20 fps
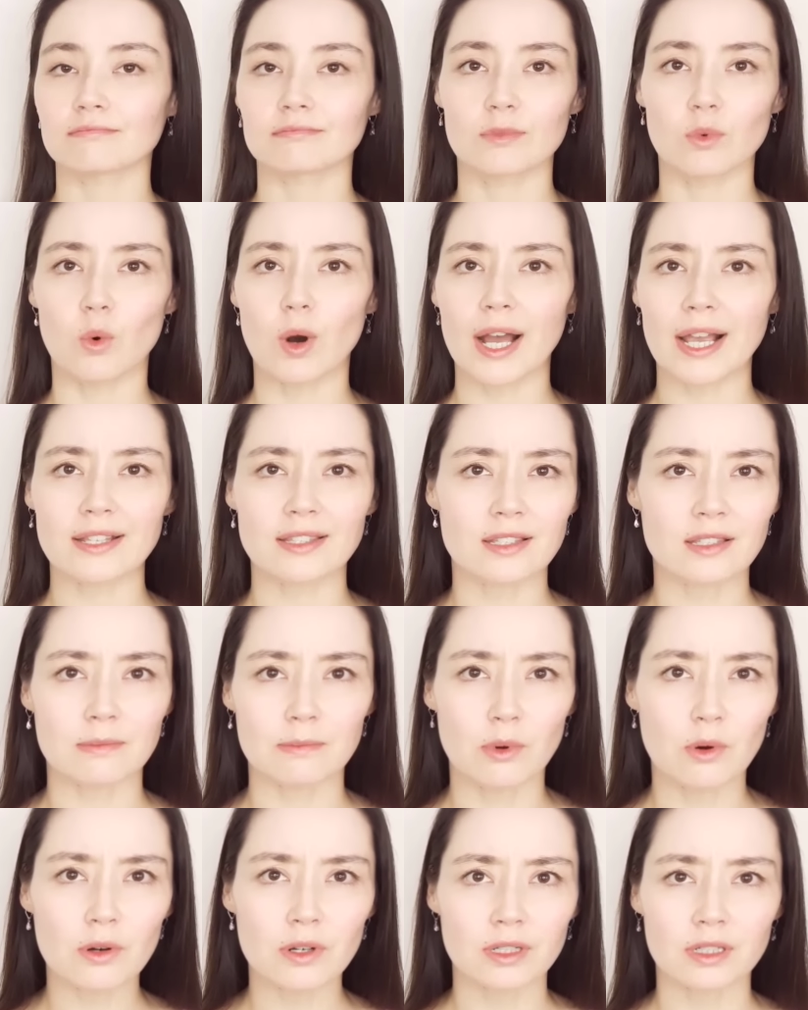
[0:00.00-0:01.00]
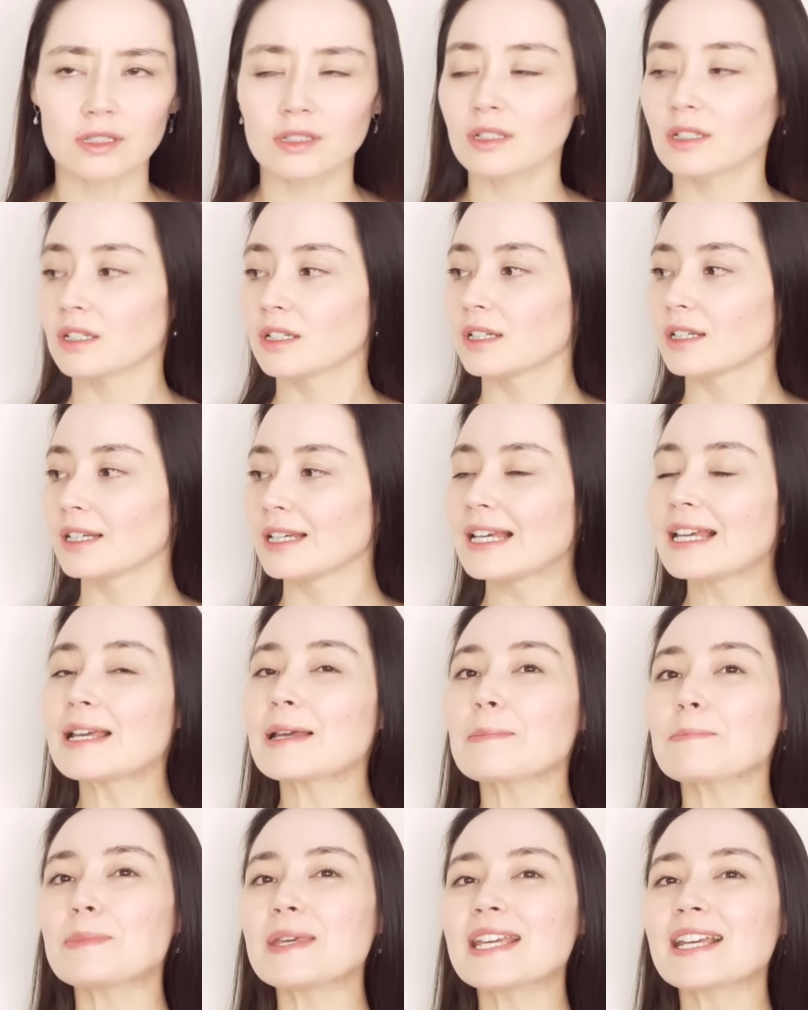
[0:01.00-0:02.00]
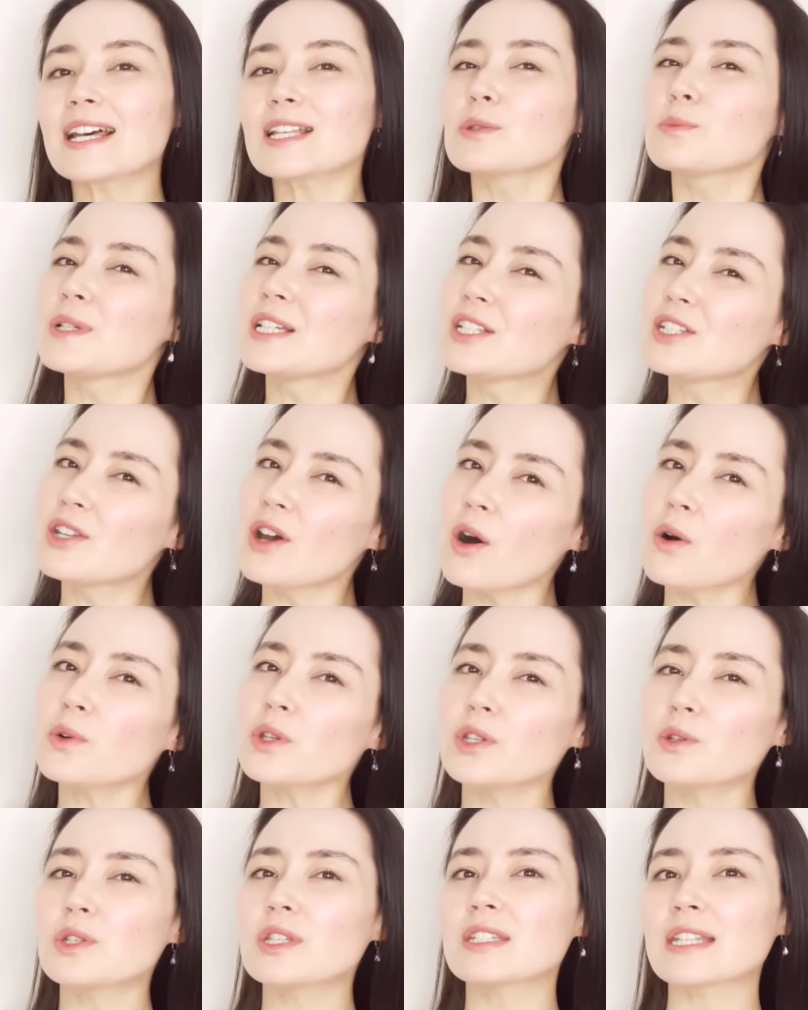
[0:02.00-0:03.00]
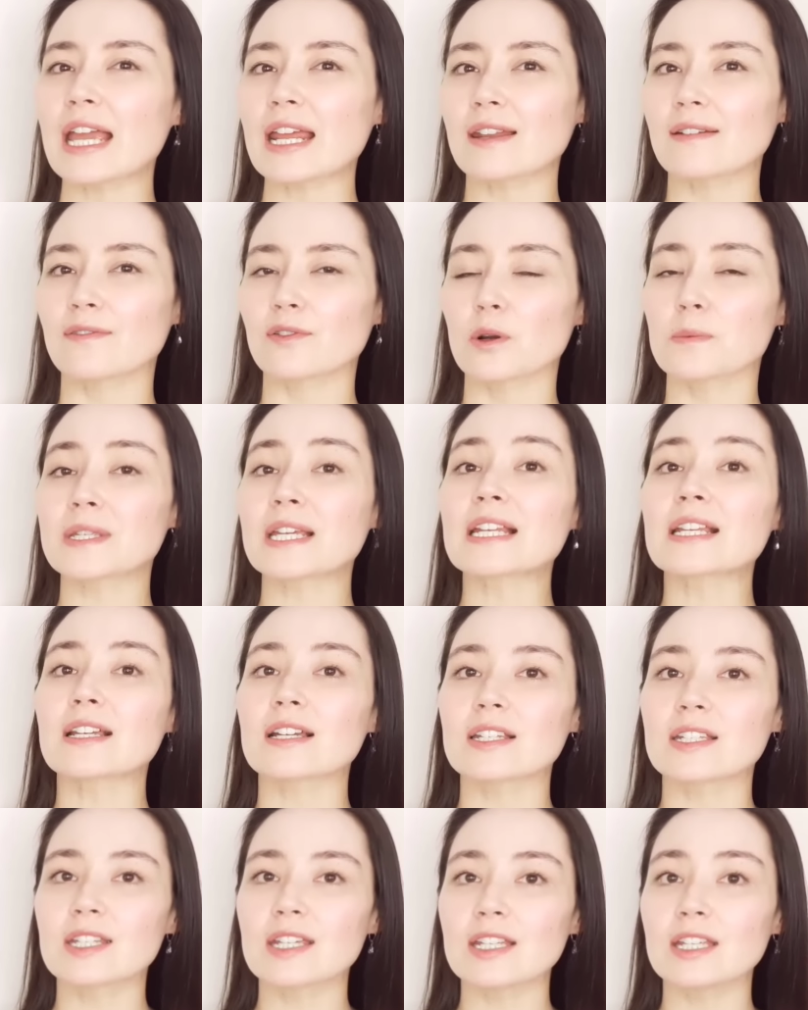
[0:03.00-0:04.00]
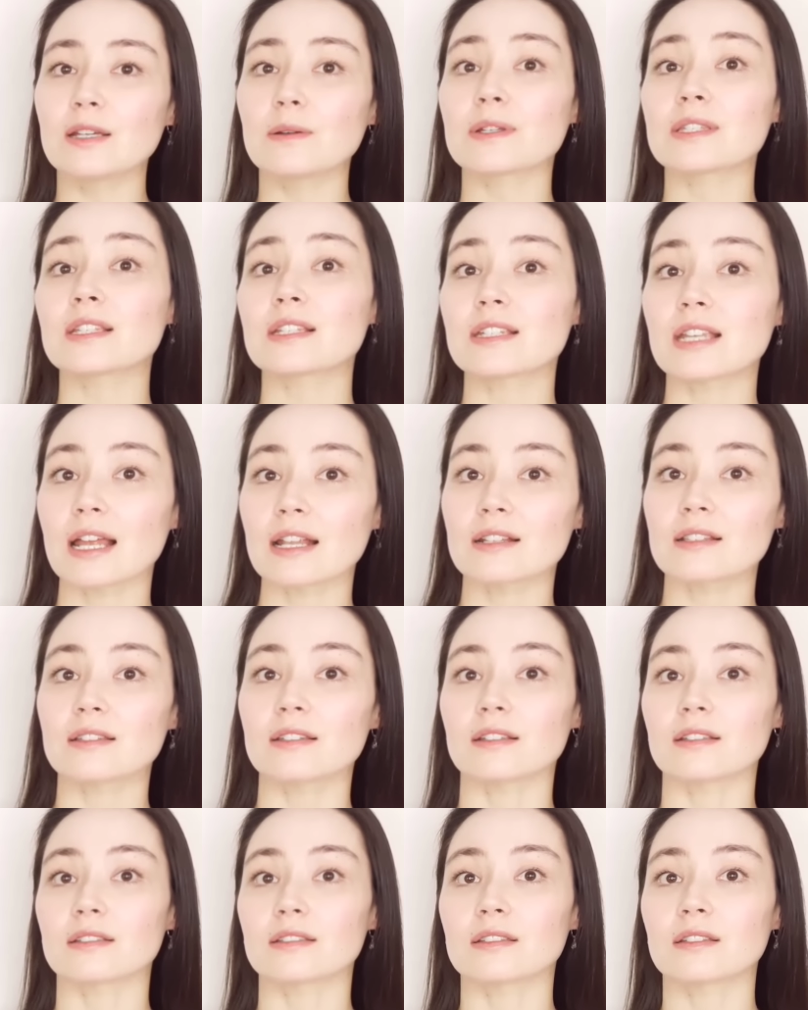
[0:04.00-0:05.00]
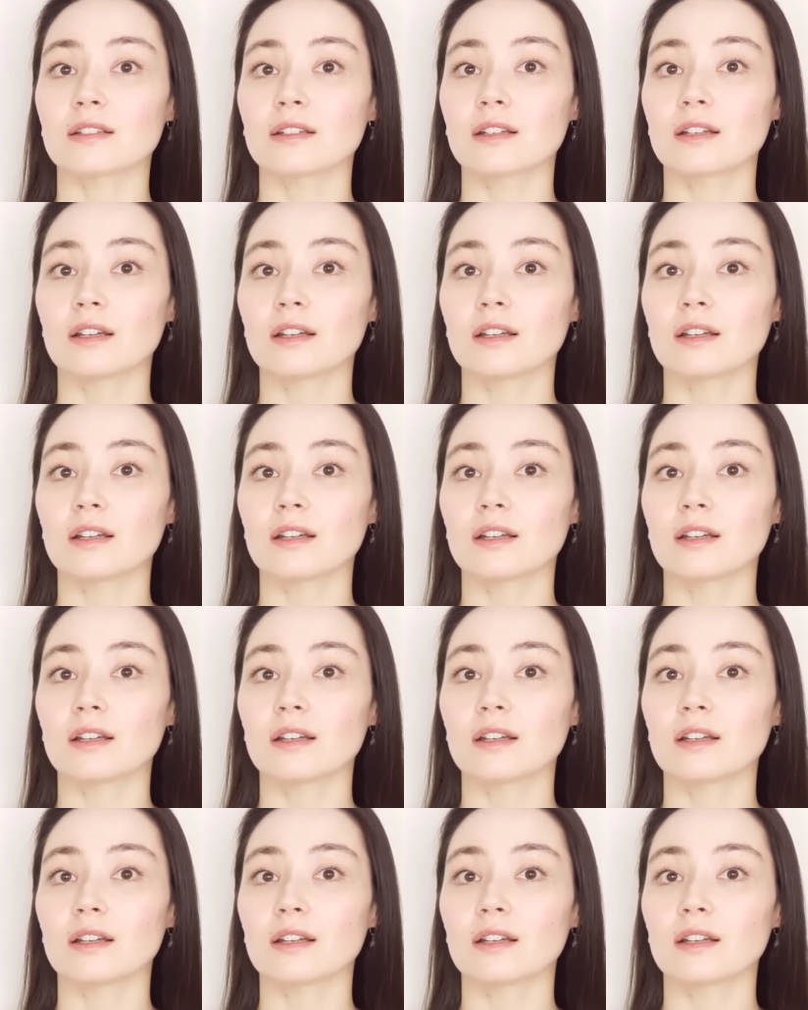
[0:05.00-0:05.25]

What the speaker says: Why is this important? Because we don't use stative verbs in continuous tenses.